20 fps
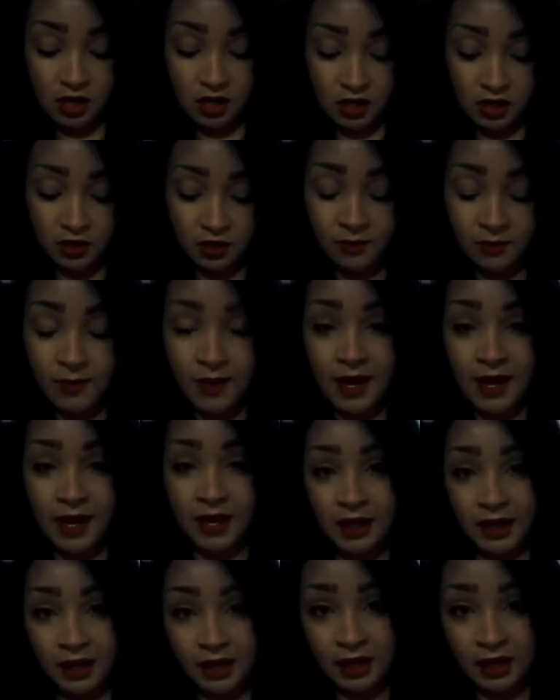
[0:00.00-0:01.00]
your
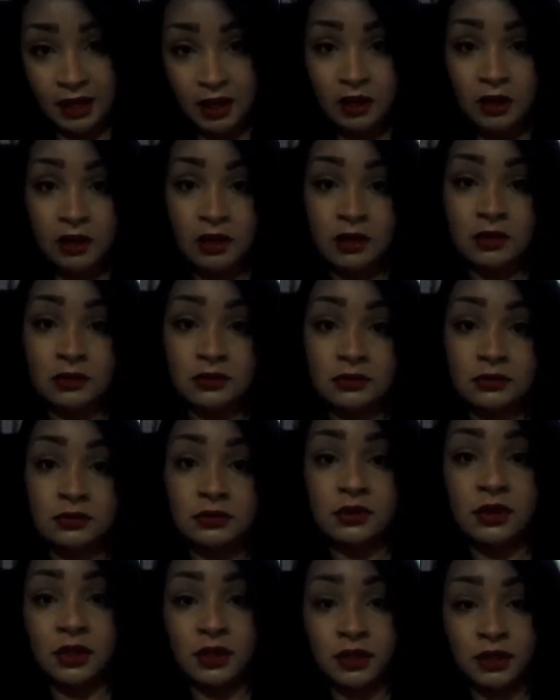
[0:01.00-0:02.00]
body, on
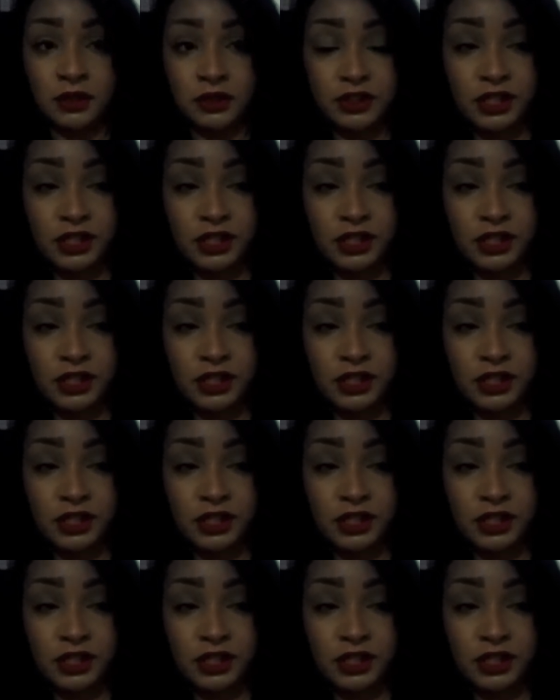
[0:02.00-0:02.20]
your